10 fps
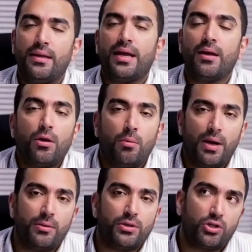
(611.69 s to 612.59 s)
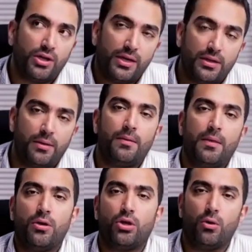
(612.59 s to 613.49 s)
later you might retarget them,
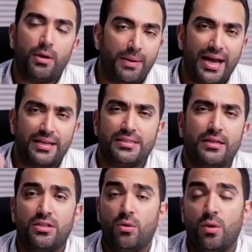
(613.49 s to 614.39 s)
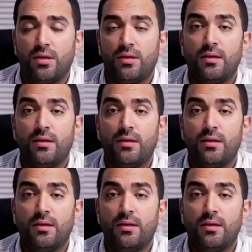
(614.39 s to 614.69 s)
show them ads, and so on.